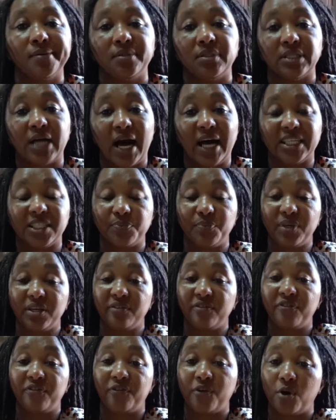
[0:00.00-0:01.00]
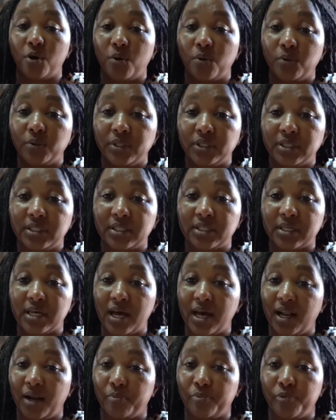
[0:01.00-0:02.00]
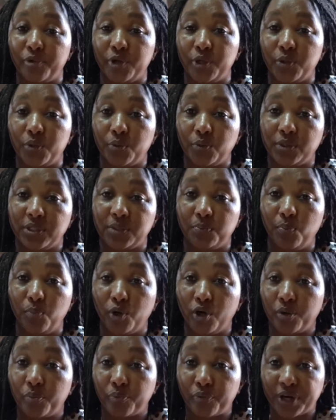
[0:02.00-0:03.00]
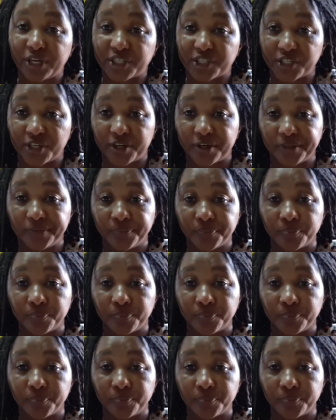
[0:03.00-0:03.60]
has been found to help reduce blood pressure